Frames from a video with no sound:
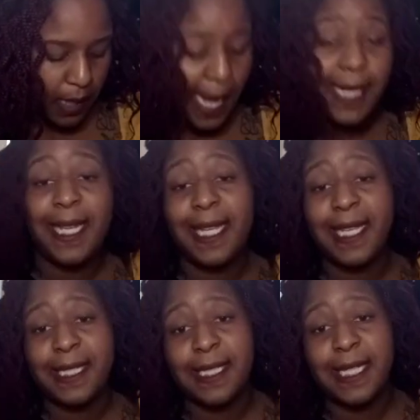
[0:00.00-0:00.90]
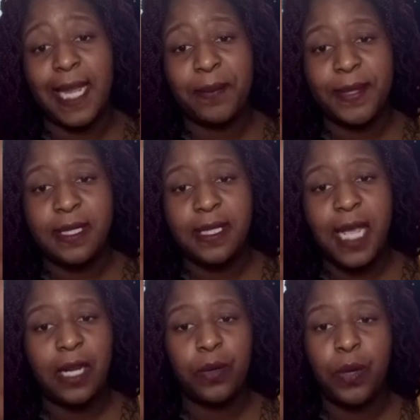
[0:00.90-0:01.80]
I did get stipends.
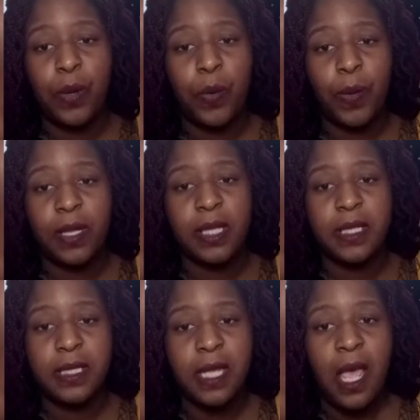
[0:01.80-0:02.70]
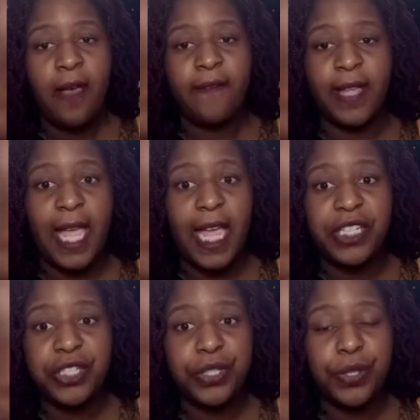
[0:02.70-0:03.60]
I don't know where this
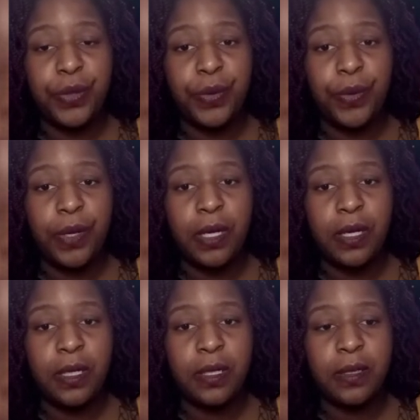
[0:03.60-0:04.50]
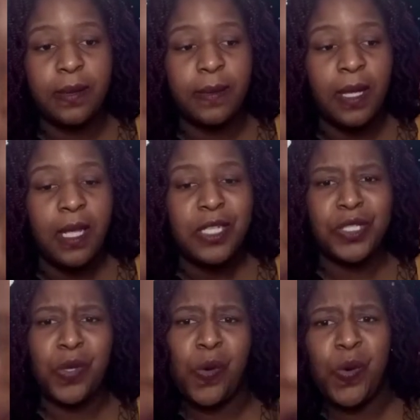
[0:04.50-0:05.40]
vocational
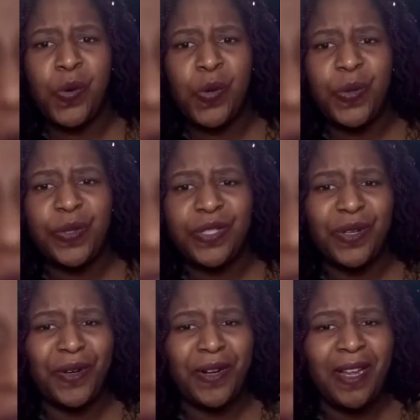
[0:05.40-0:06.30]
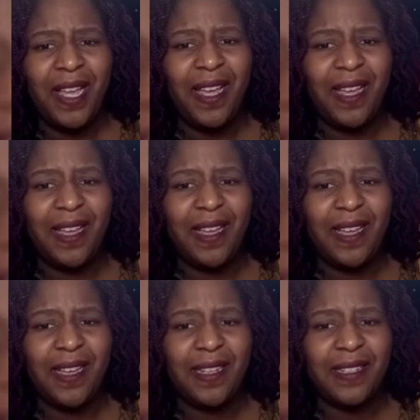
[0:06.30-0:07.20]
schools or
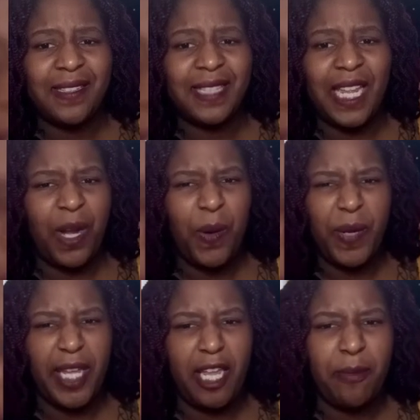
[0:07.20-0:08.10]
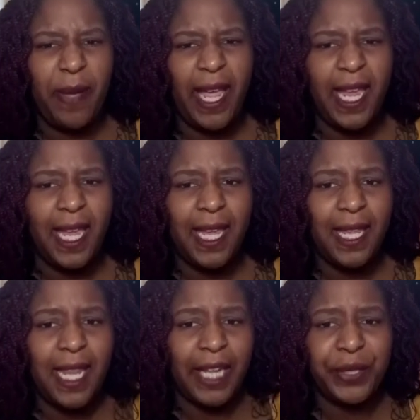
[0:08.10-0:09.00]
they don't get
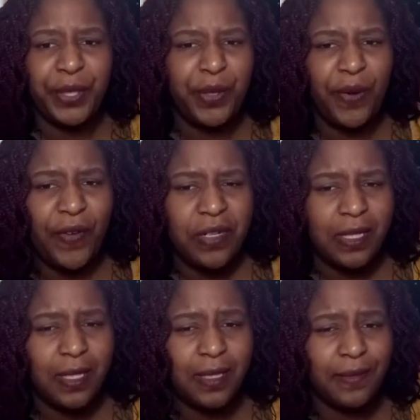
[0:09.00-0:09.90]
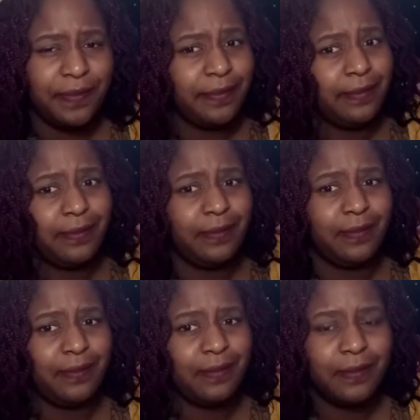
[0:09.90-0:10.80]
paid like the university.
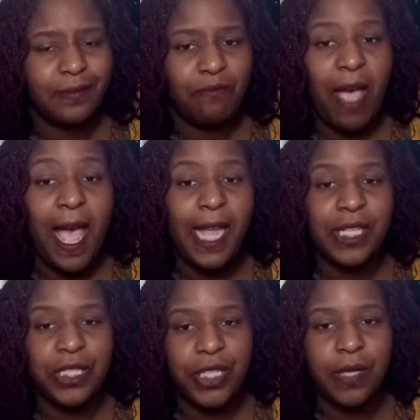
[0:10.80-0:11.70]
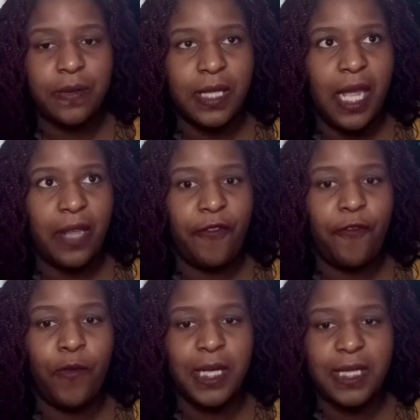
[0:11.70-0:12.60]
My highest check was
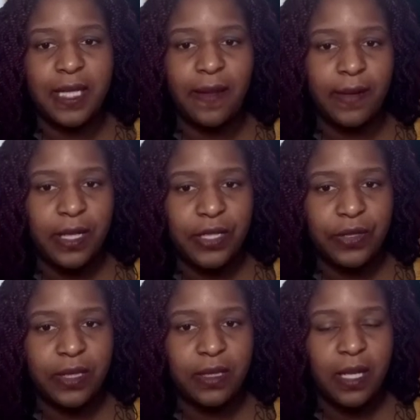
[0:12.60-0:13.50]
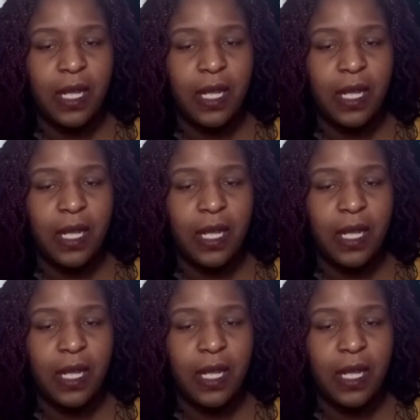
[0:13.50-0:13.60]
like $4,700.